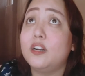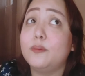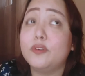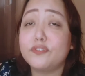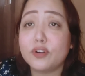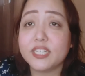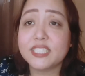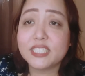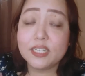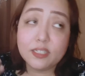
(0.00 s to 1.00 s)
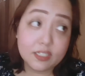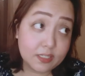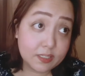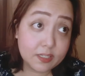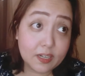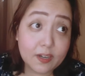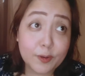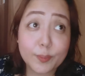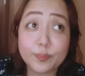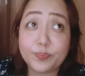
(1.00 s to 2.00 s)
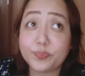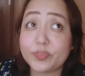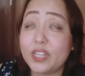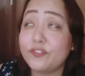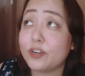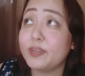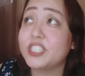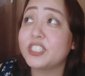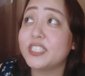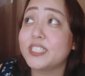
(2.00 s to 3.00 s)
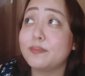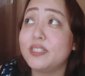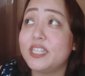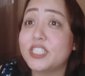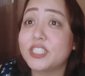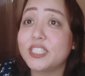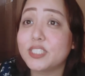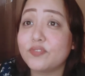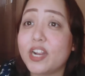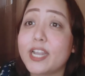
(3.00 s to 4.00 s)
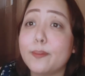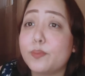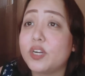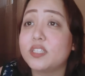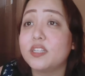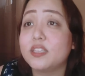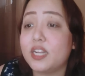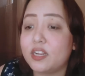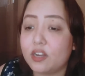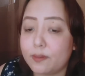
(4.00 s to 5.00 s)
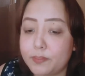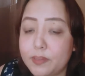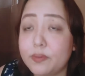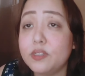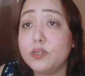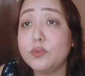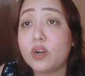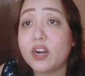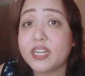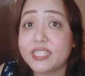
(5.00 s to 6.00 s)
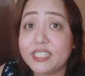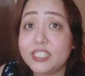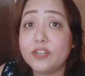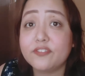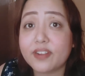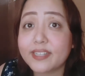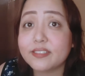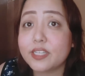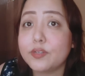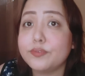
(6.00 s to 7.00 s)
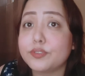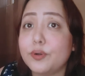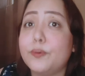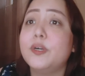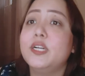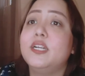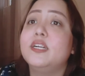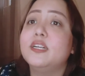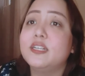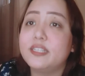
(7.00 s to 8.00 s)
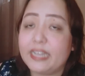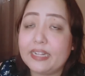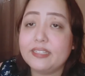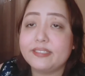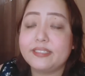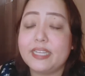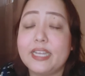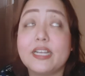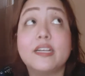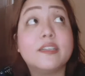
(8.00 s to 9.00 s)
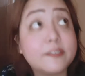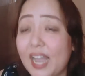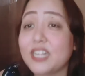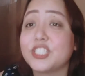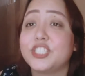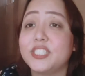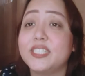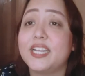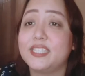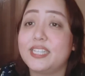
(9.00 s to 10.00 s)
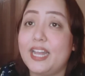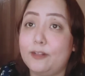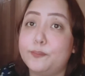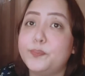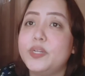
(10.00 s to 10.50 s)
of course, information dissemination is very important. There are people who are in need of rescue, so yeah, let's take action and help.